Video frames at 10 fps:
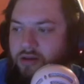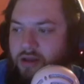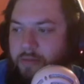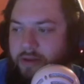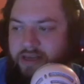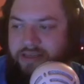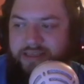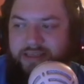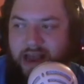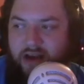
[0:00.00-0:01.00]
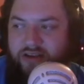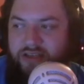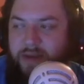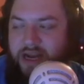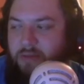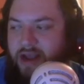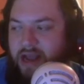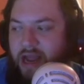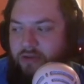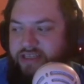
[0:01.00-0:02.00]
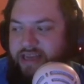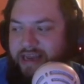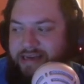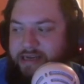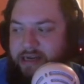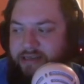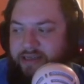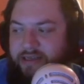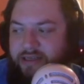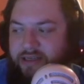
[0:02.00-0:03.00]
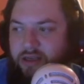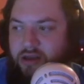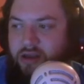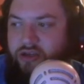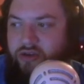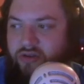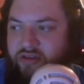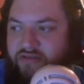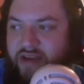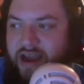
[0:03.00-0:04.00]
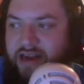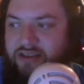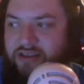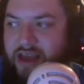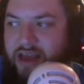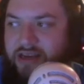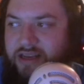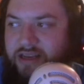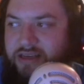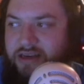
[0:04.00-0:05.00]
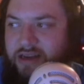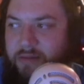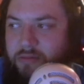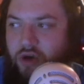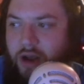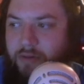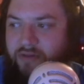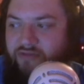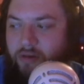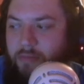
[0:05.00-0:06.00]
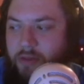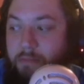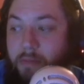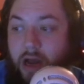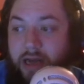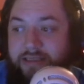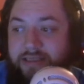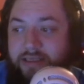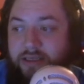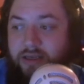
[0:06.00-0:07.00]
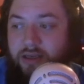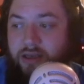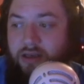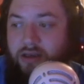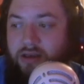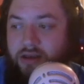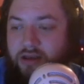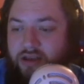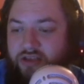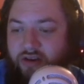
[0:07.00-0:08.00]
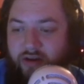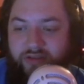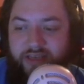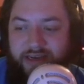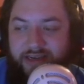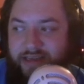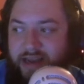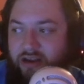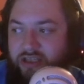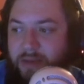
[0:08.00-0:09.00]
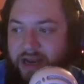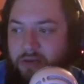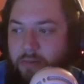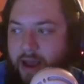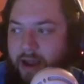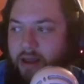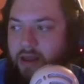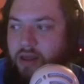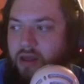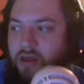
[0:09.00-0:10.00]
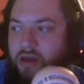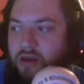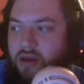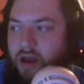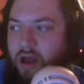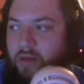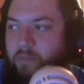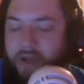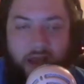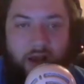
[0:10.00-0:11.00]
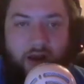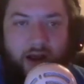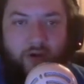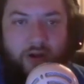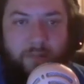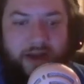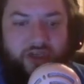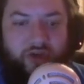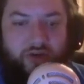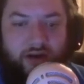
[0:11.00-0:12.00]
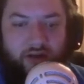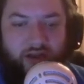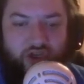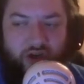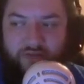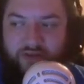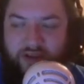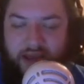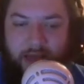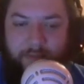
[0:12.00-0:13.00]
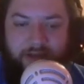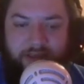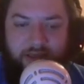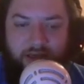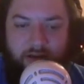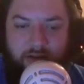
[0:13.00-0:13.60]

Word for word: I mean, does this count as a back to back? I would say it doesn't, due to the fact that it didn't get dropped from the boss. So I would say it doesn't count as a back to back. Um, but yeah, I will get back to it. I'll let you know if anything happens.